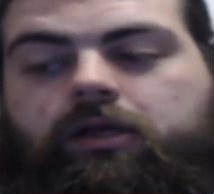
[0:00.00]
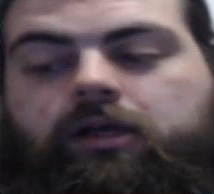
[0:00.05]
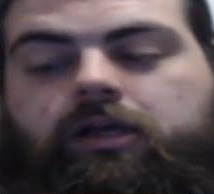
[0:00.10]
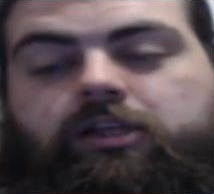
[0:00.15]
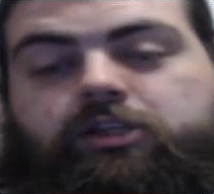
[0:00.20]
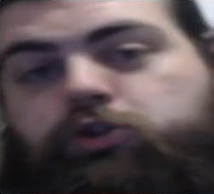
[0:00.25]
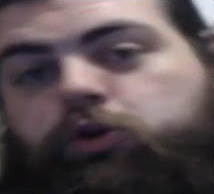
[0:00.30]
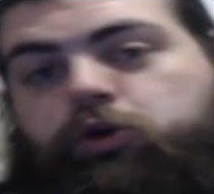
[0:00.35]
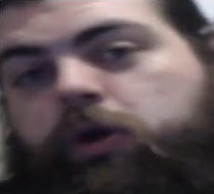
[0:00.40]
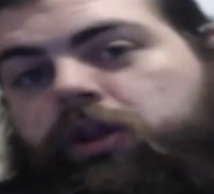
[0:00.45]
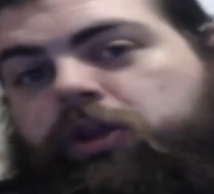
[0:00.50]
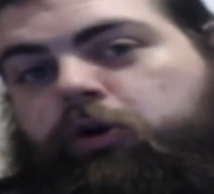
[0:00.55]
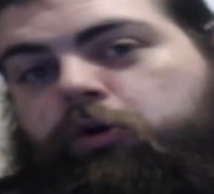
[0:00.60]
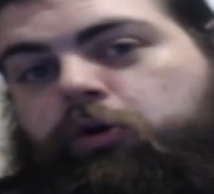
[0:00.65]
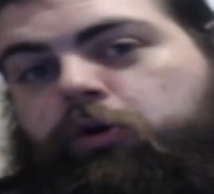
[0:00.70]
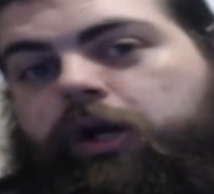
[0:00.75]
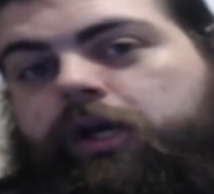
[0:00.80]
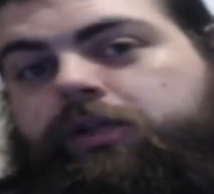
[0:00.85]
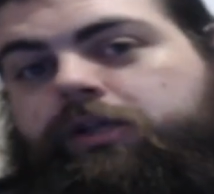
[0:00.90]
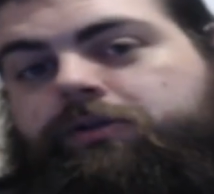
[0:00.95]
enjoy the
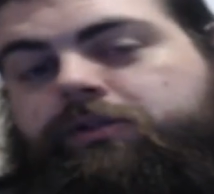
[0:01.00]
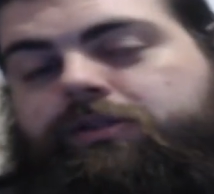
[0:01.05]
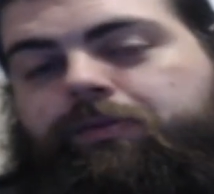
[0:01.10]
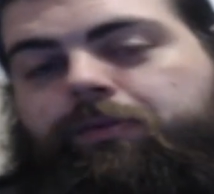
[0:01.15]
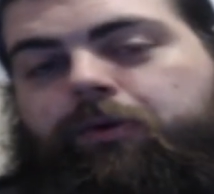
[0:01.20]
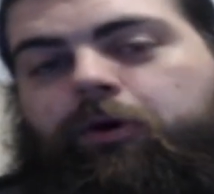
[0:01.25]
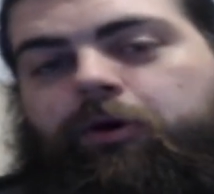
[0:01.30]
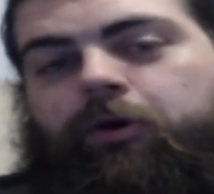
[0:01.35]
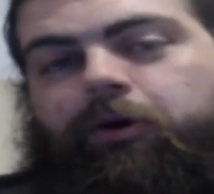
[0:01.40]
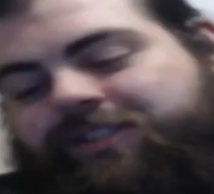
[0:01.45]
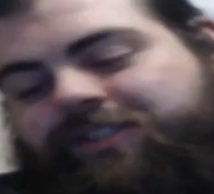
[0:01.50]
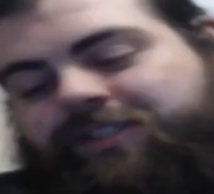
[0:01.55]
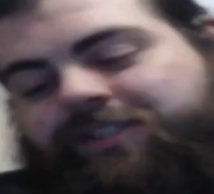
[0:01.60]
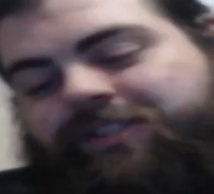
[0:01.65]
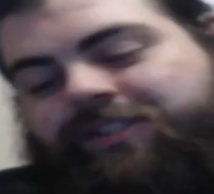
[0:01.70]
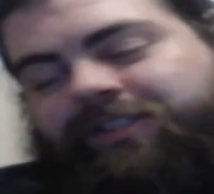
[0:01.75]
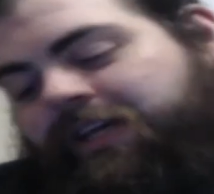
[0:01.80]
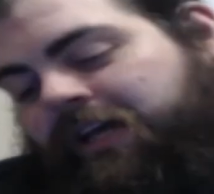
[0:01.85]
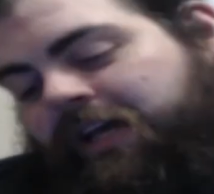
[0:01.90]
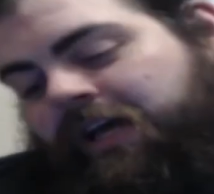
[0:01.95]
grind, I suppose,
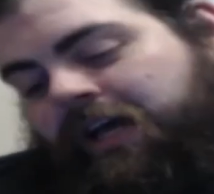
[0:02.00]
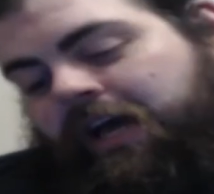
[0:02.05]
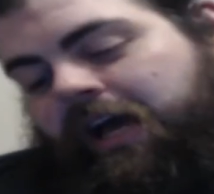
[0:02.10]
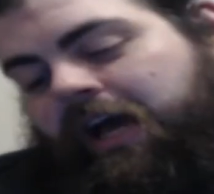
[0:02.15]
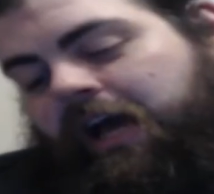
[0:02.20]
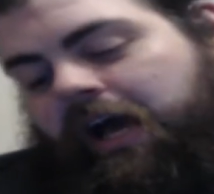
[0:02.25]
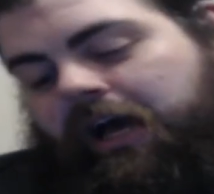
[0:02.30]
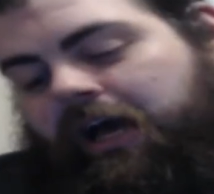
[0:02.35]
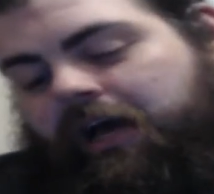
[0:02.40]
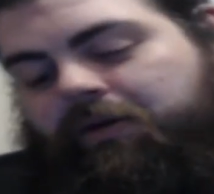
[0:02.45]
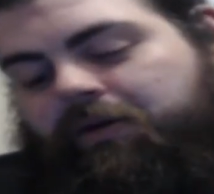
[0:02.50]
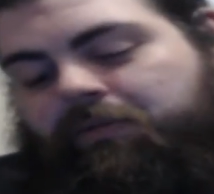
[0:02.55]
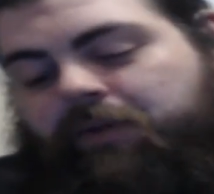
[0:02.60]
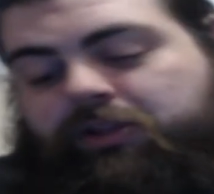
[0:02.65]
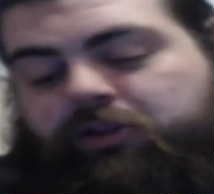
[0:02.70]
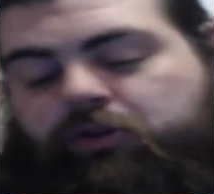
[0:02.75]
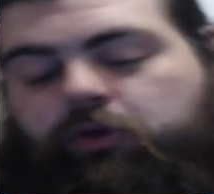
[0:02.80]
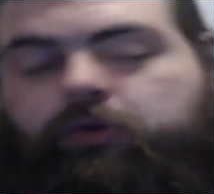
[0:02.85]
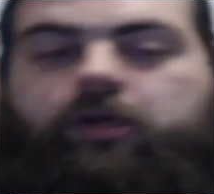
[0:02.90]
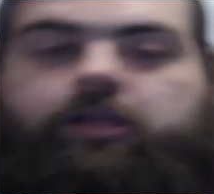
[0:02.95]

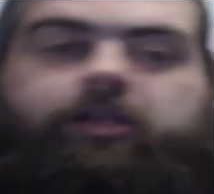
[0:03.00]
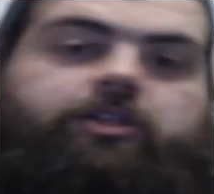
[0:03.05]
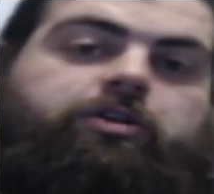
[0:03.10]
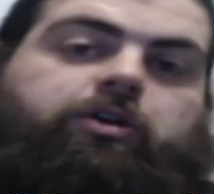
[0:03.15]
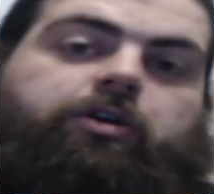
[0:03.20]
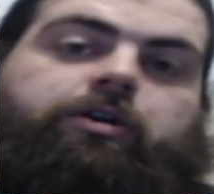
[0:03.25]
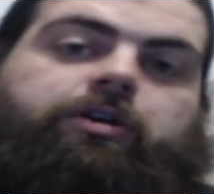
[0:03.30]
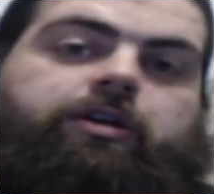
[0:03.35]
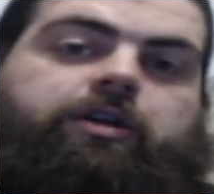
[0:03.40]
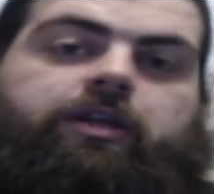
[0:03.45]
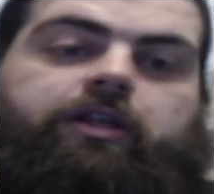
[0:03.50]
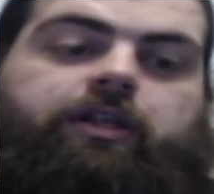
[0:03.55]
and don't get disheartened.